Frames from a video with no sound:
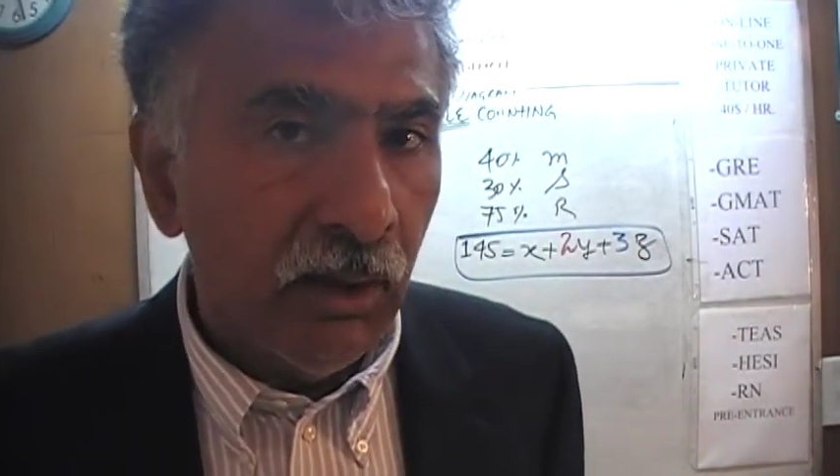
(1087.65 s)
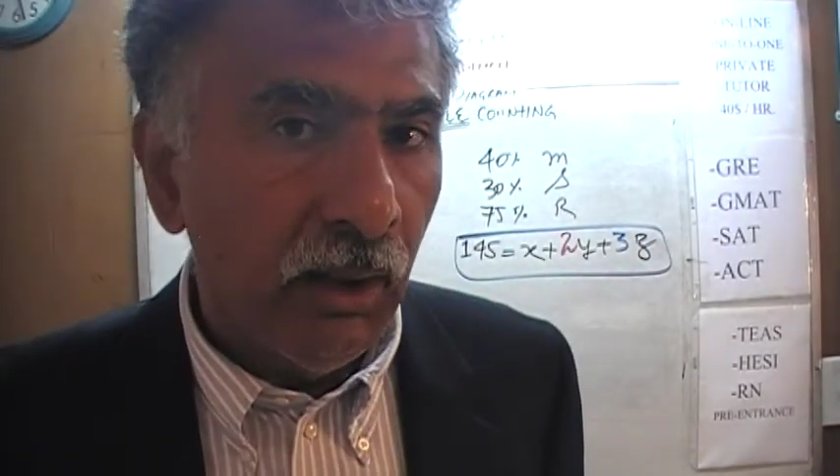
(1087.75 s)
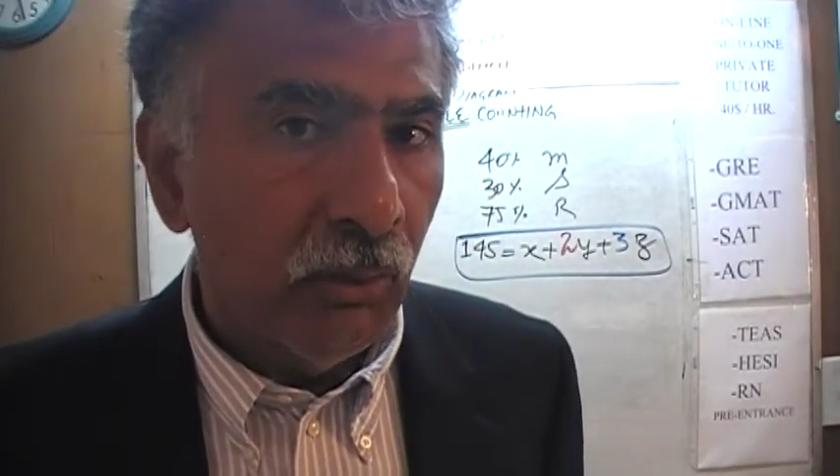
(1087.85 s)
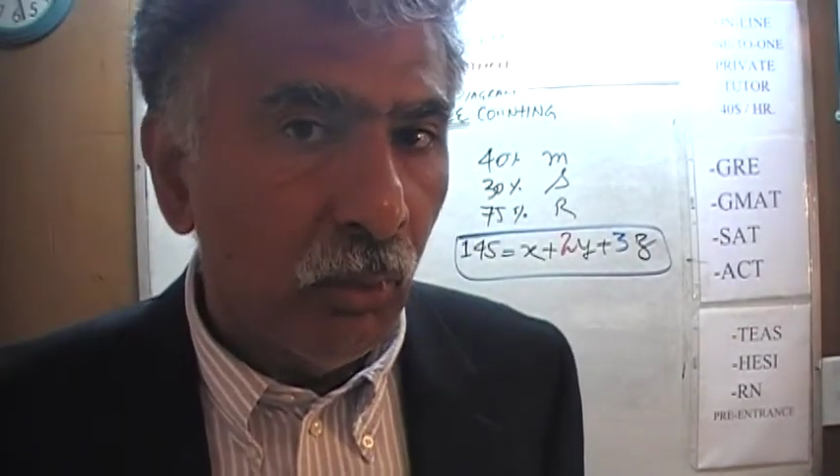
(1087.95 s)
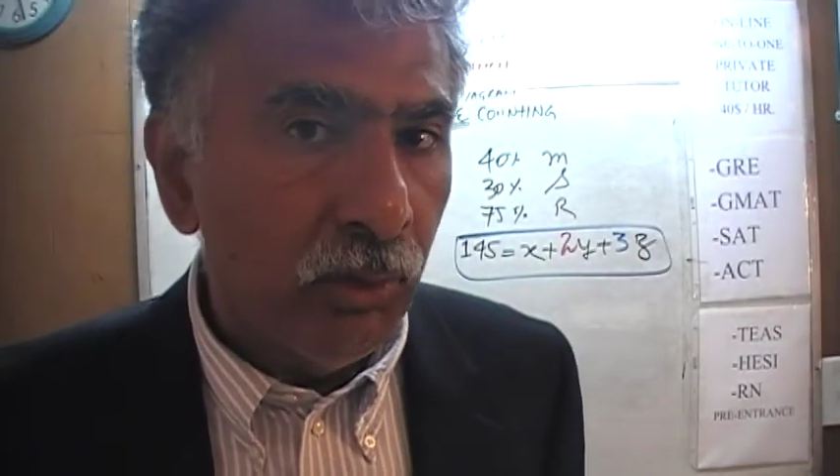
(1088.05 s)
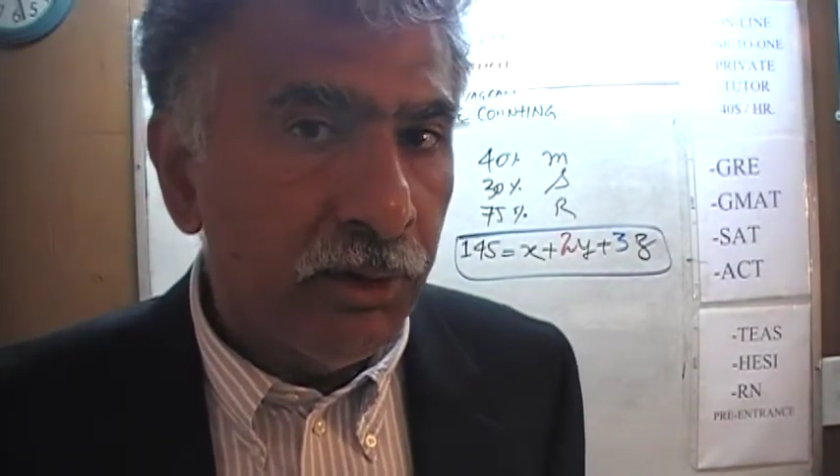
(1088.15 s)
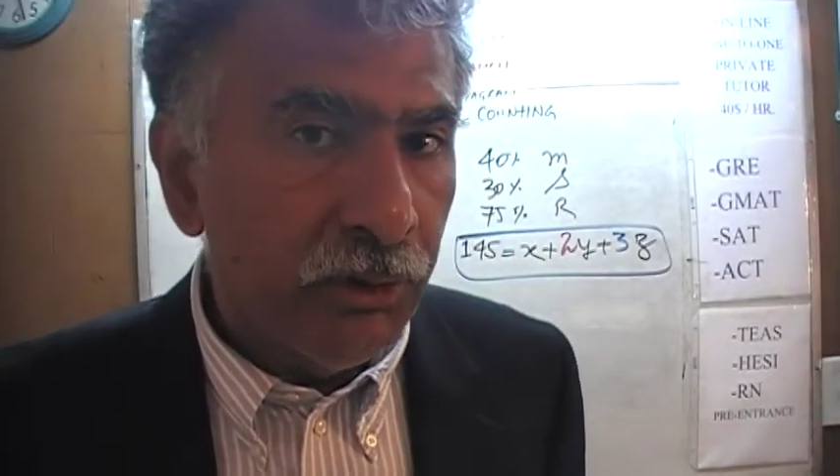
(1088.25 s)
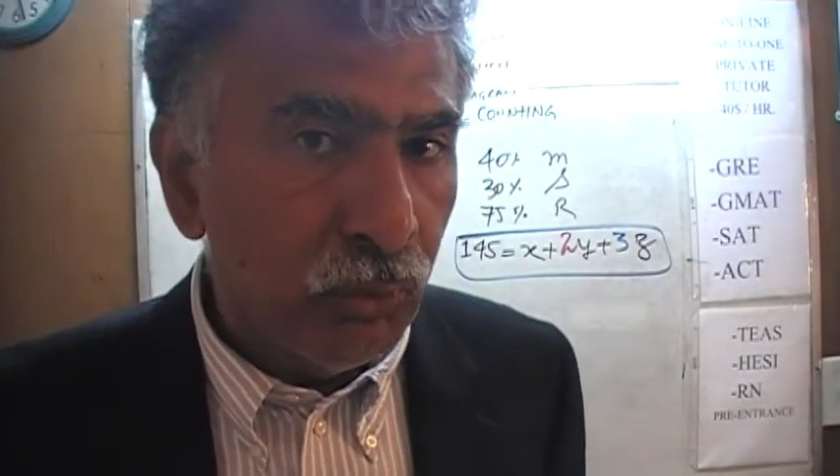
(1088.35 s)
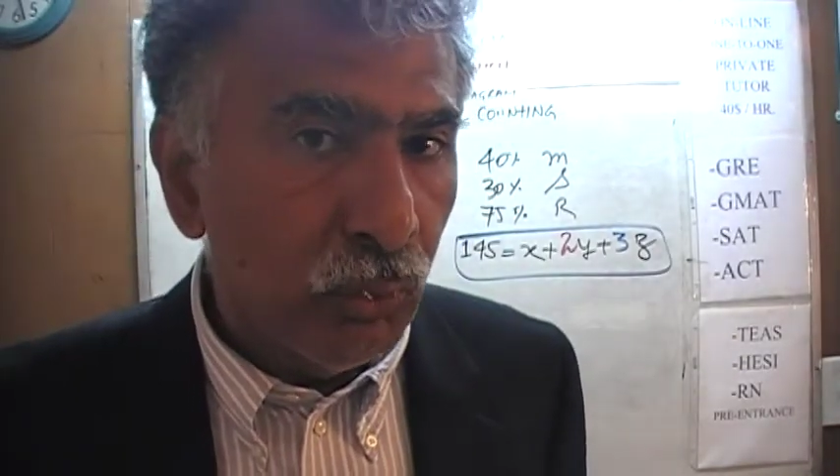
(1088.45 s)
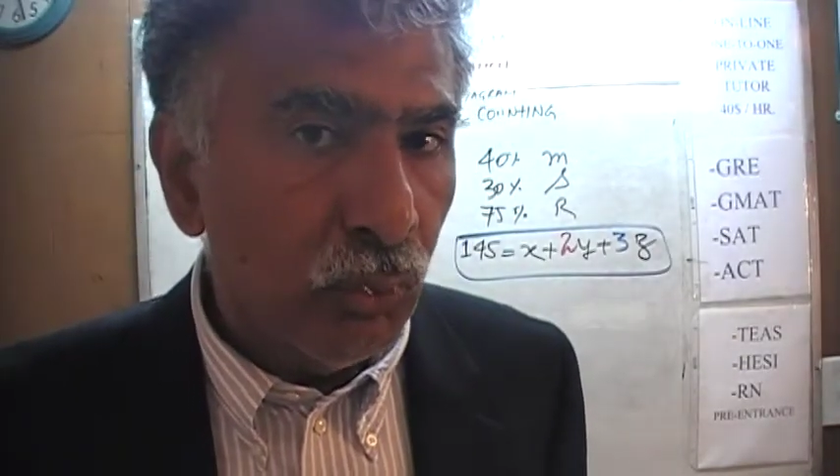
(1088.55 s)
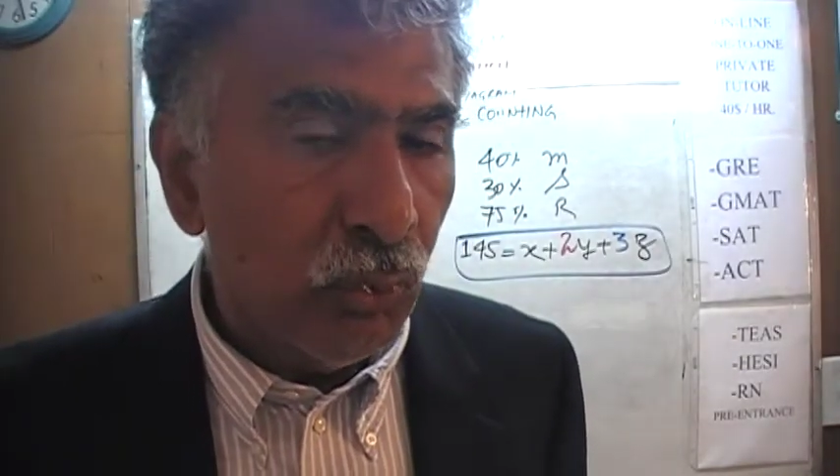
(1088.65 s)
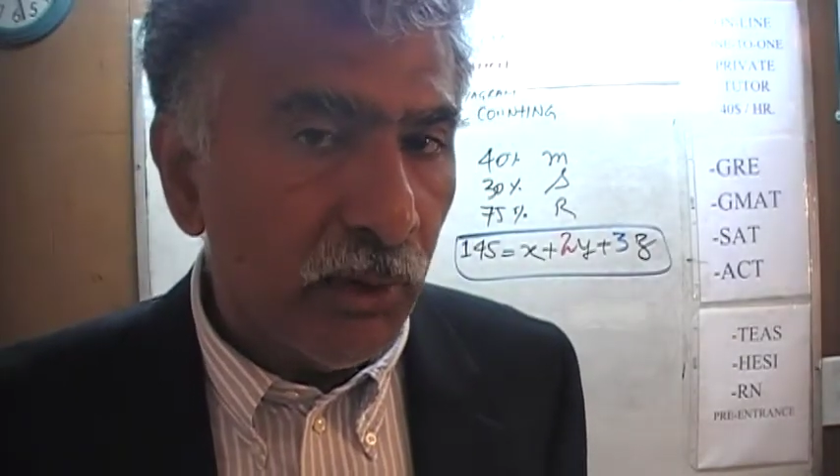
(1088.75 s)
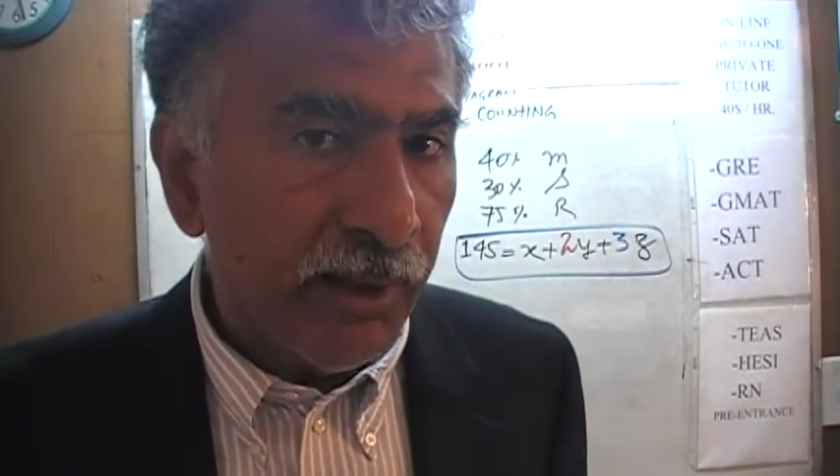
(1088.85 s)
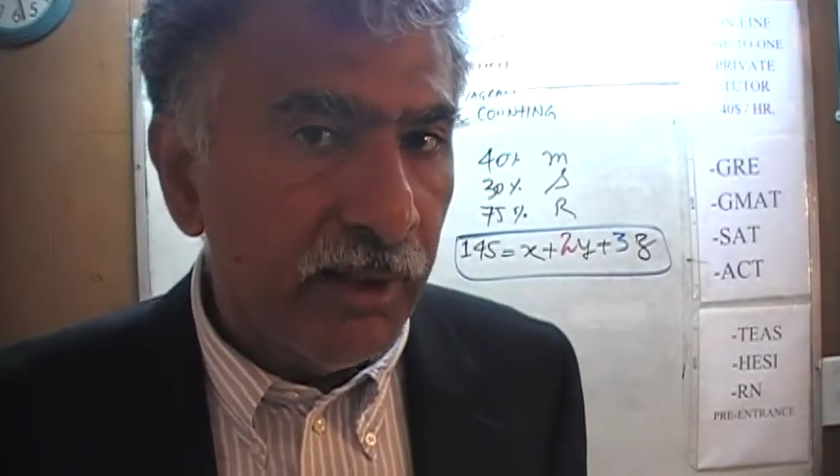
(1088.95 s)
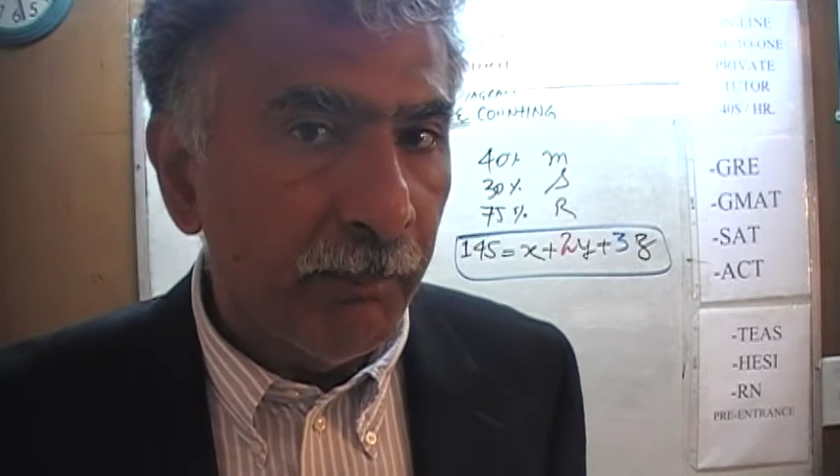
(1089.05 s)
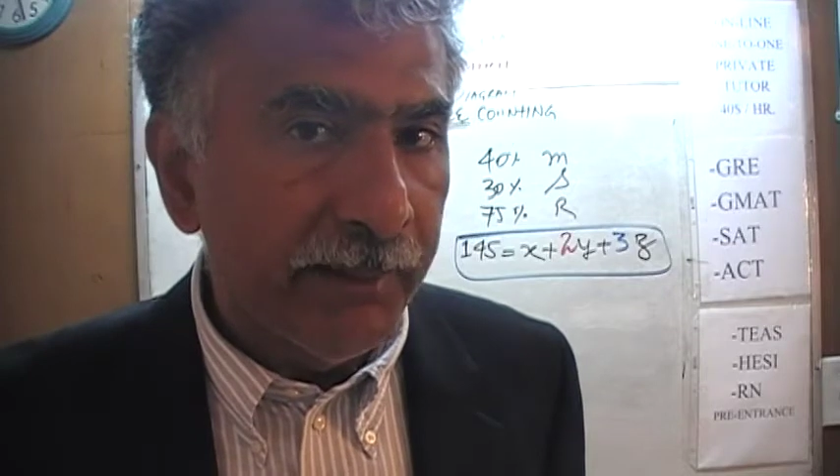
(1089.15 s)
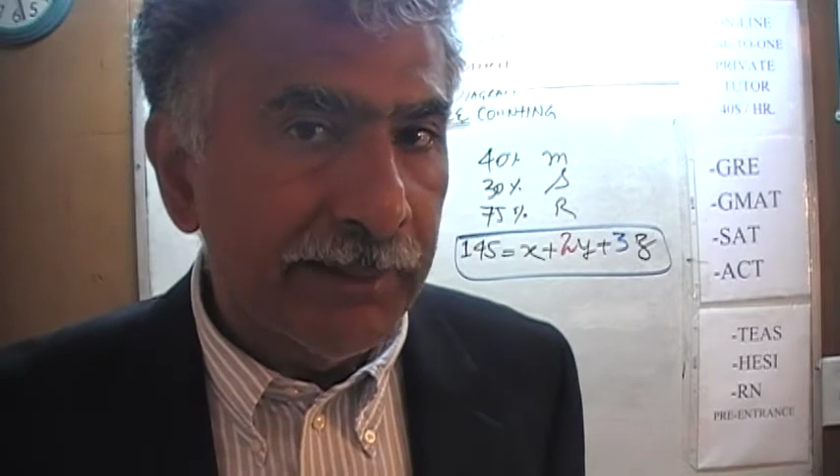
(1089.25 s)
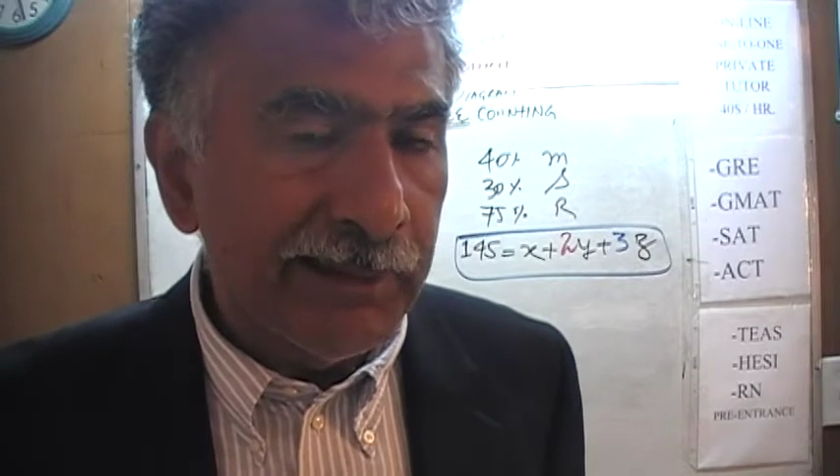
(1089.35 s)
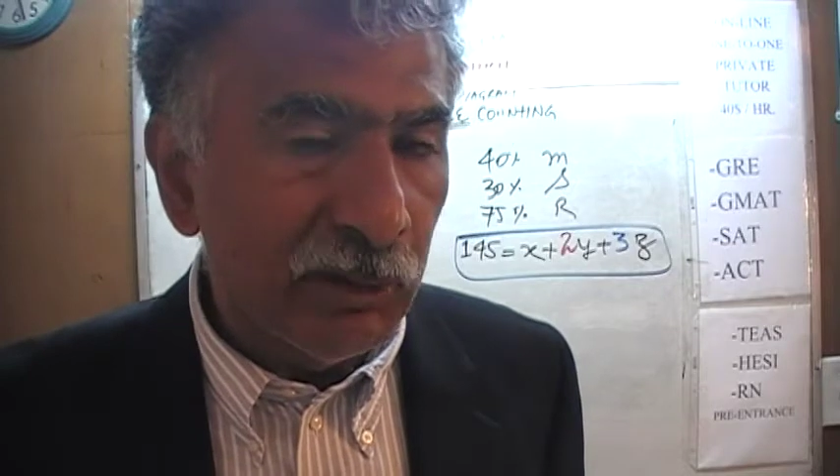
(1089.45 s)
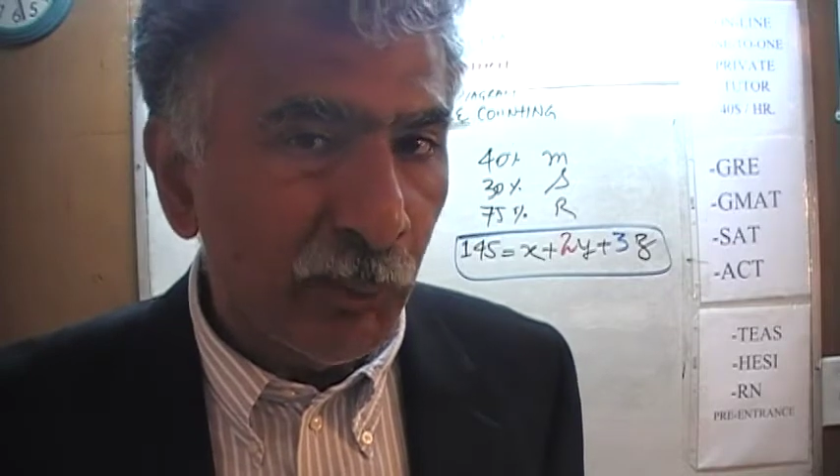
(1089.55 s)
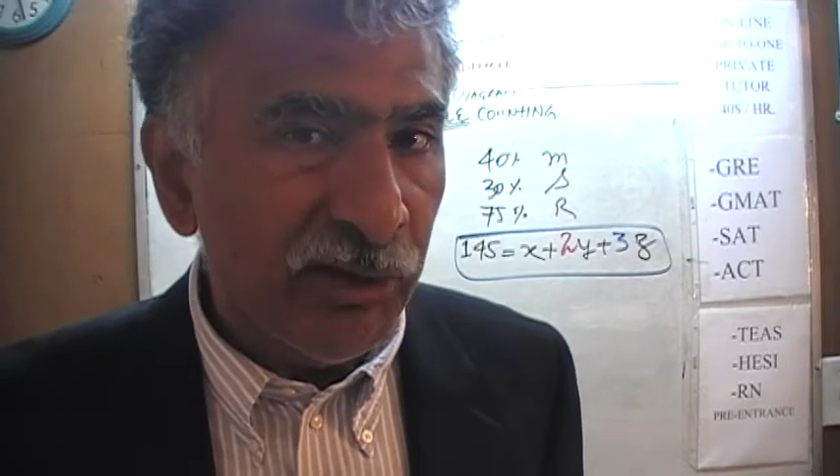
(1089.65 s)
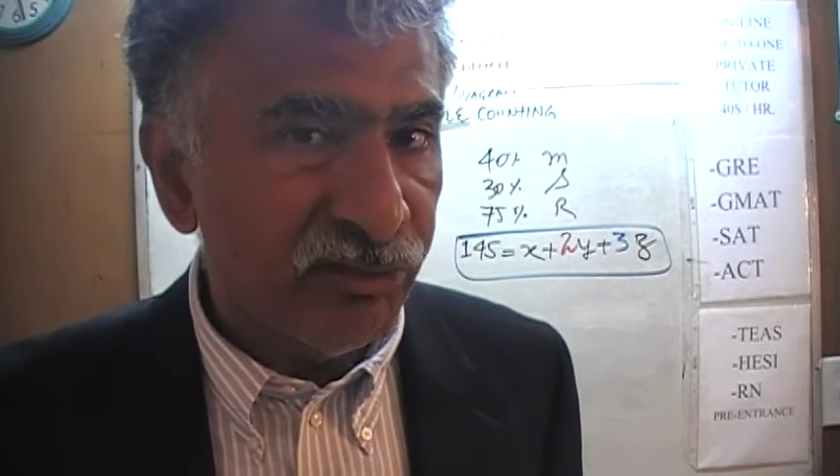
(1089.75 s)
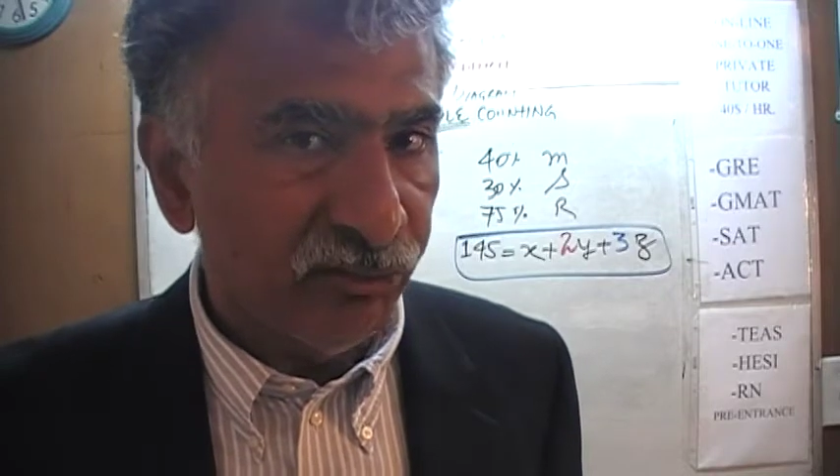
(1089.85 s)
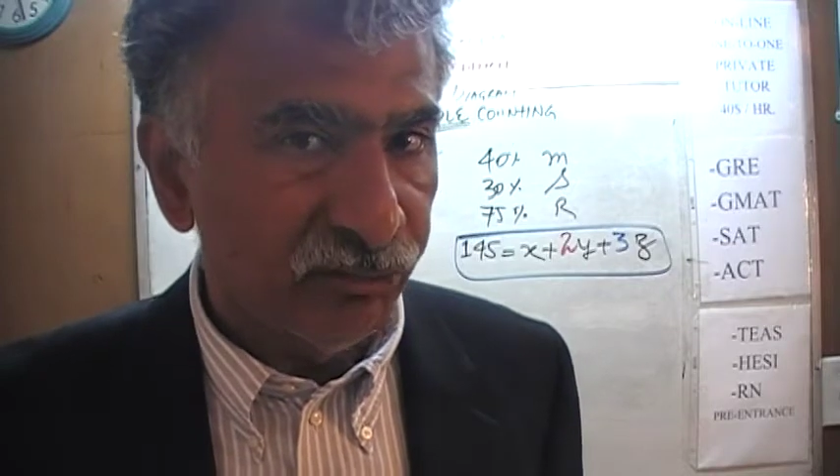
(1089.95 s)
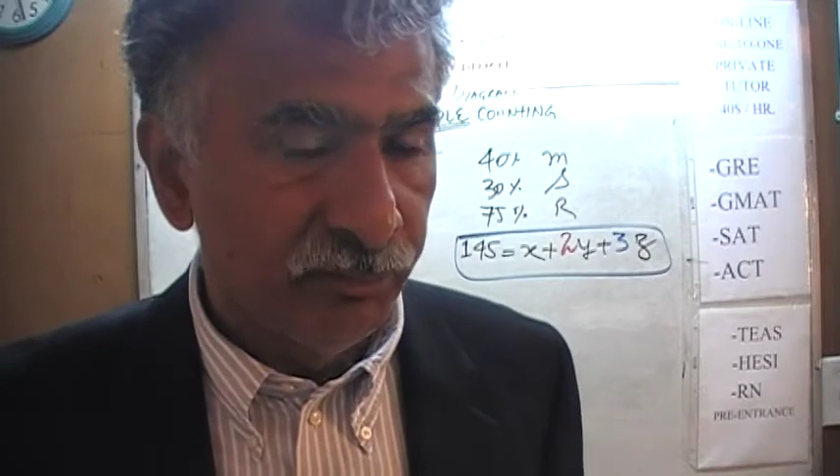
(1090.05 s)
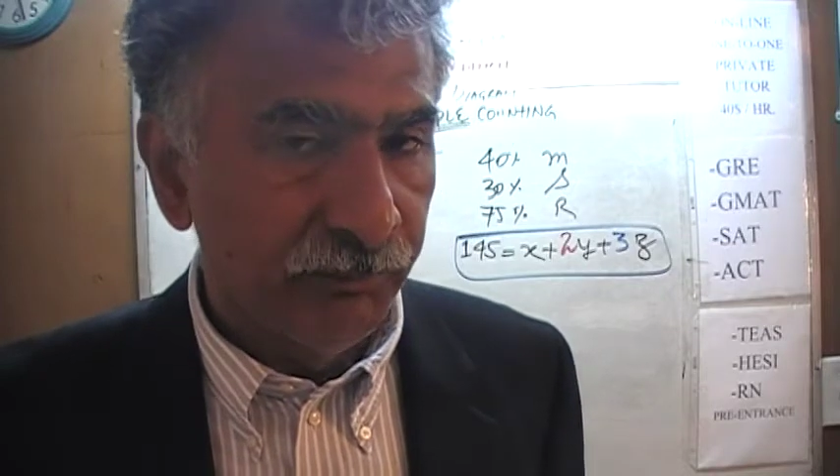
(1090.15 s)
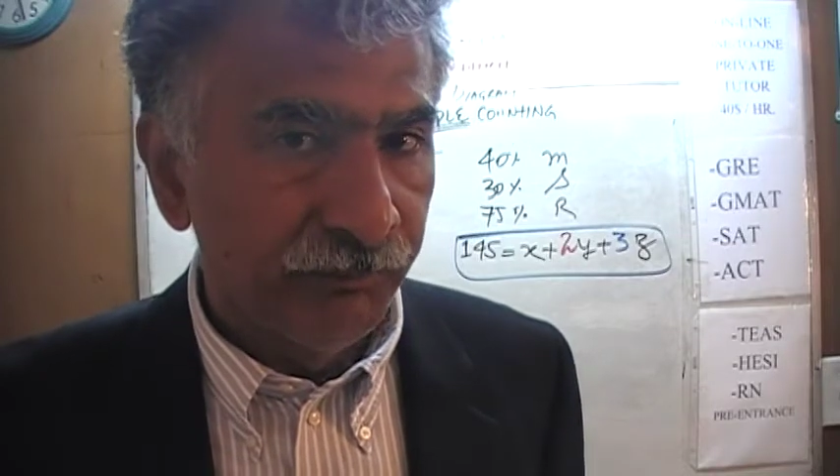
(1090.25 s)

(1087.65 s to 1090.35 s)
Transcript: and only two independent equations.